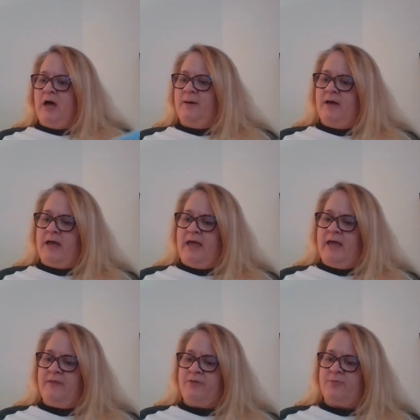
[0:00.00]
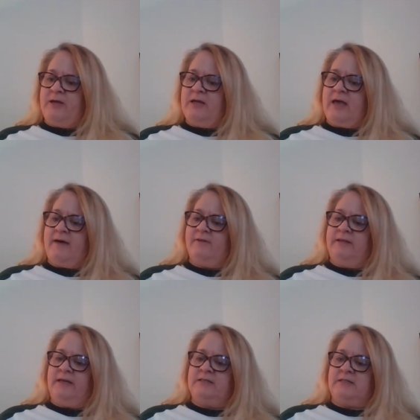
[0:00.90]
Uh, and the three
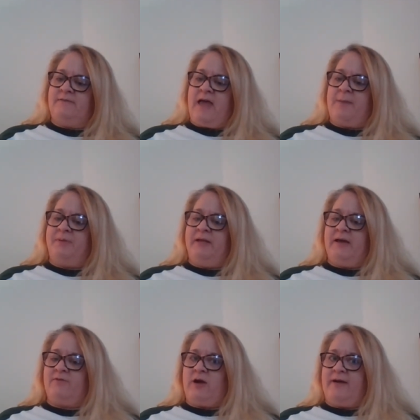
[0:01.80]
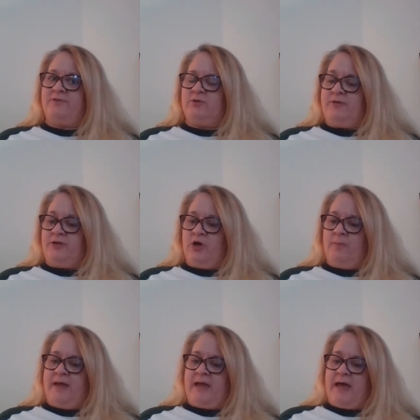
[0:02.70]
javelinas live happily ever after in the
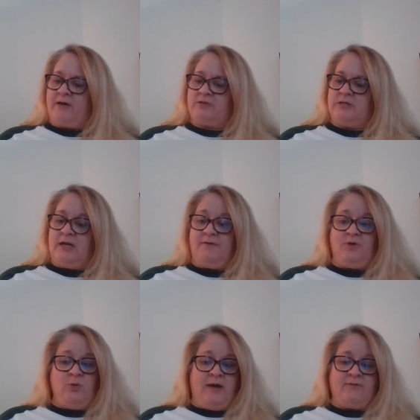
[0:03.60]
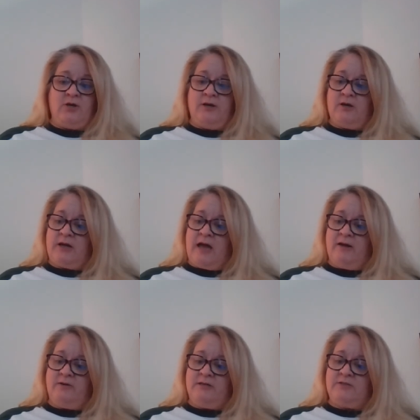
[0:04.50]
Dobe house. And if you ever hear a
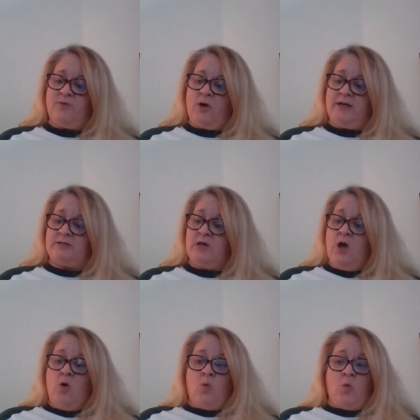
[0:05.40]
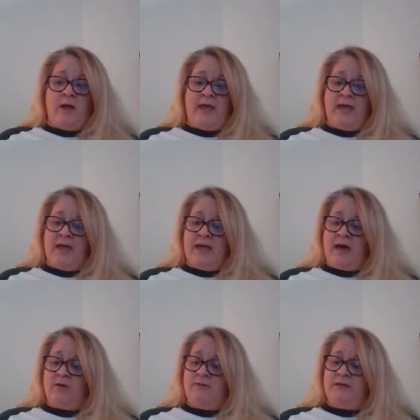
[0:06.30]
coyote's voice way
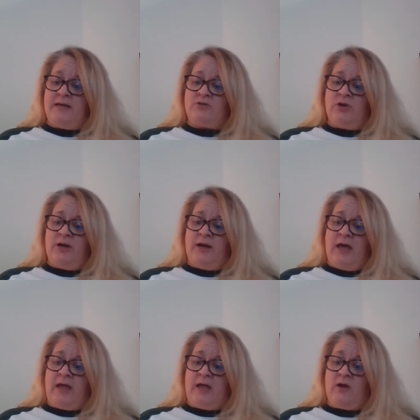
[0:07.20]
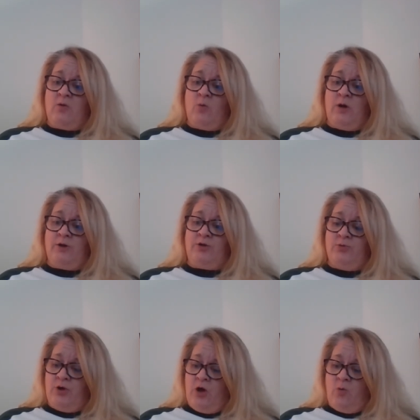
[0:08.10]
out in the desert at night, well,
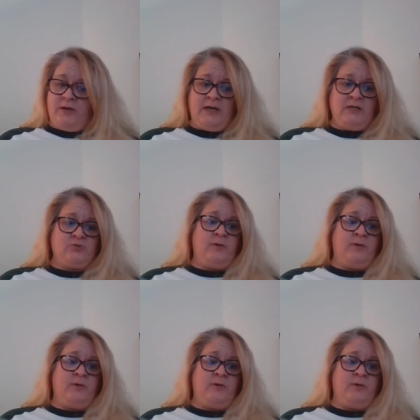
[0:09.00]
you know what he's